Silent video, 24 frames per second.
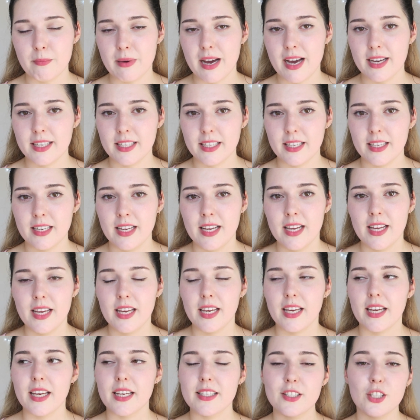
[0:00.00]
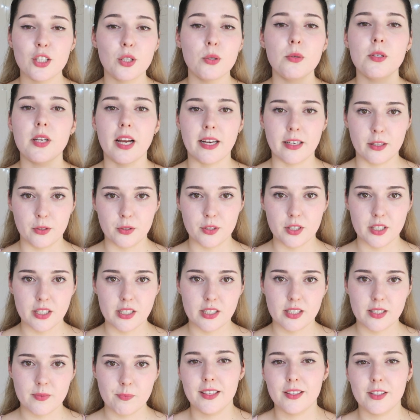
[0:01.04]
market. It's too
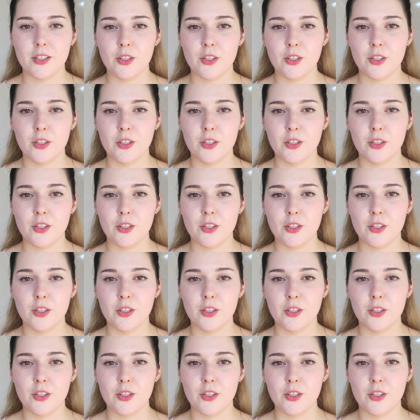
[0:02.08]
diluted.